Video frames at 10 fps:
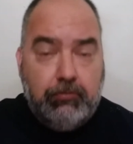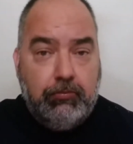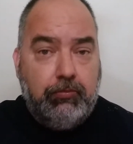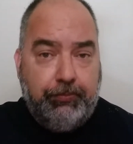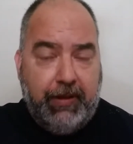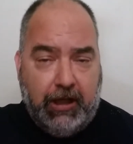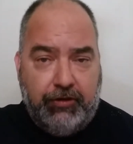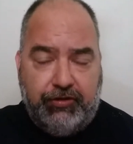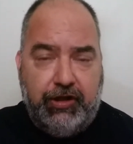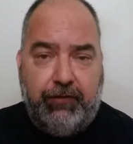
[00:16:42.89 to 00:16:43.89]
because
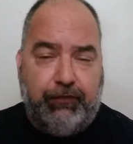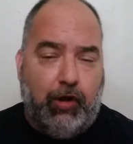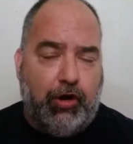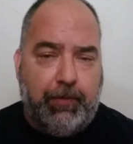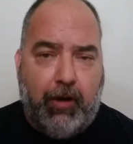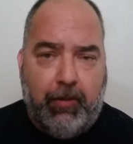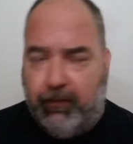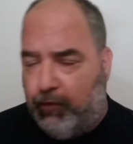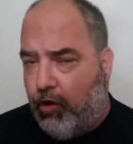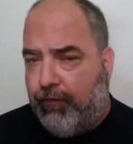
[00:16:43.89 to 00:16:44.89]
the Florida Department of
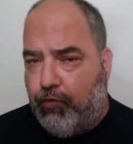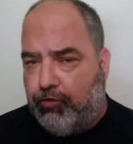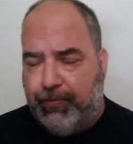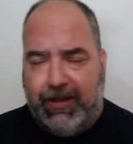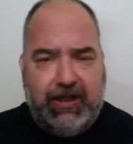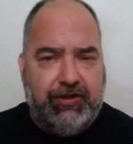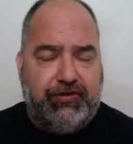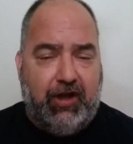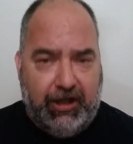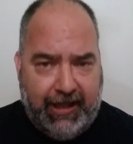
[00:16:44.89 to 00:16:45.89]
Law Enforcement is,
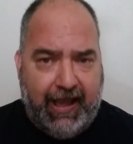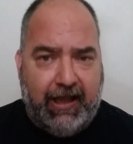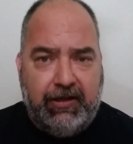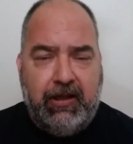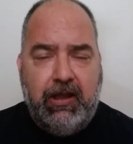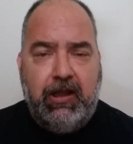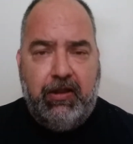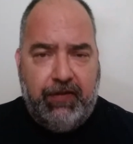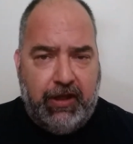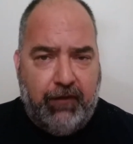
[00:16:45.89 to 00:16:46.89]
again,
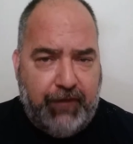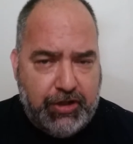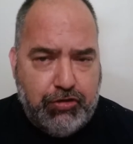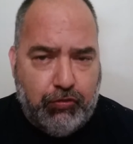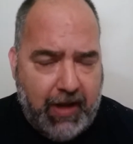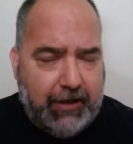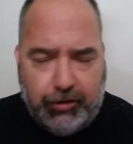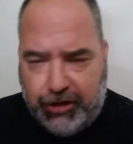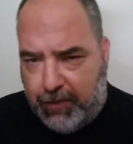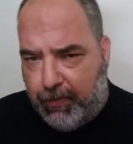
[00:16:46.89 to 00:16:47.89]
the official record
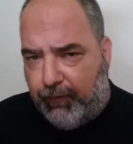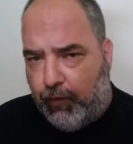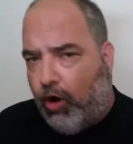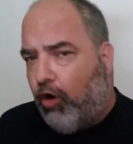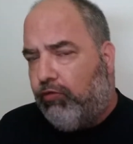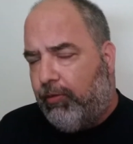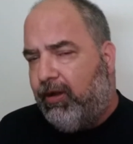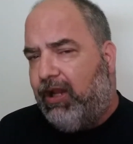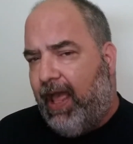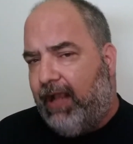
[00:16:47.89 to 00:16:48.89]
keeper for all criminal
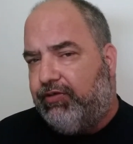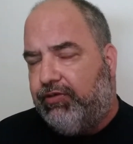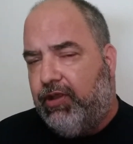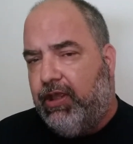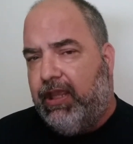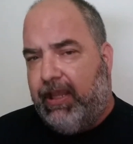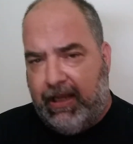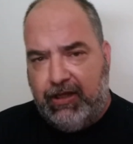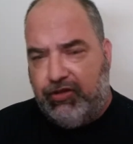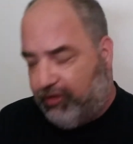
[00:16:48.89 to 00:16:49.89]
acts in the
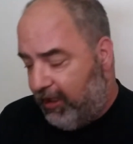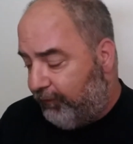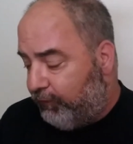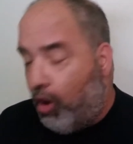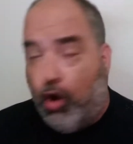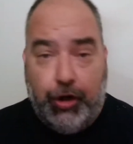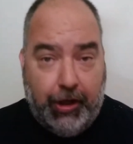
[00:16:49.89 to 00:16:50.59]
state of Florida.